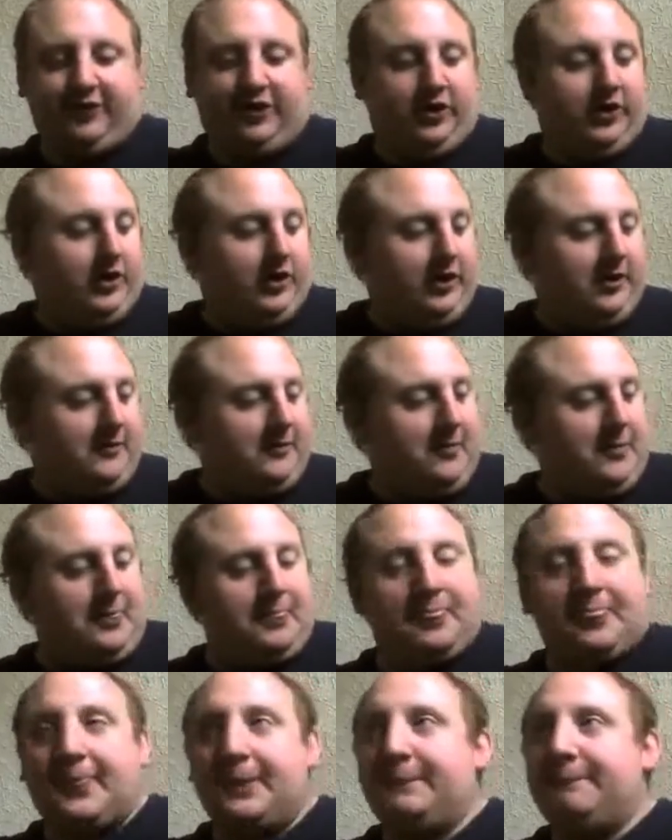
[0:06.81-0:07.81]
got
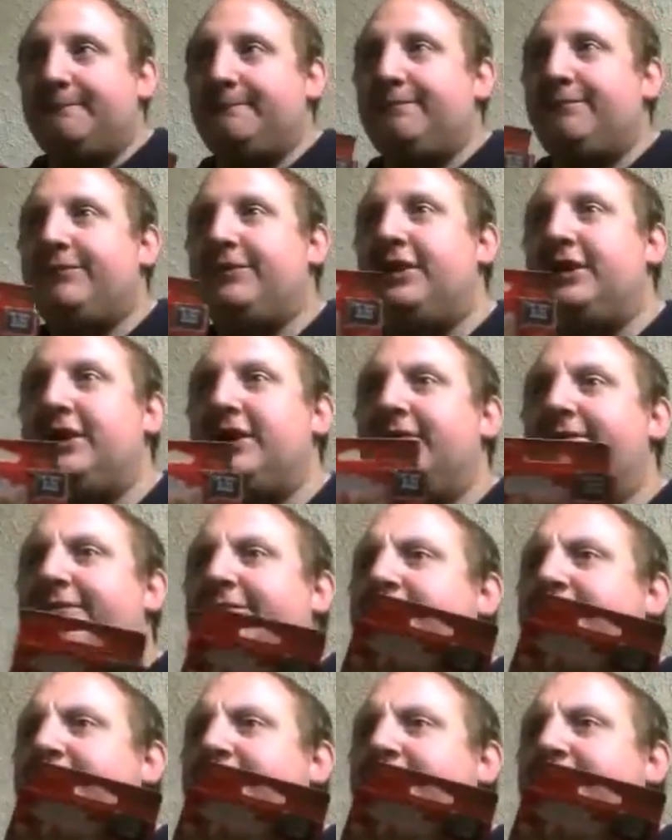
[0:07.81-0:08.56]
the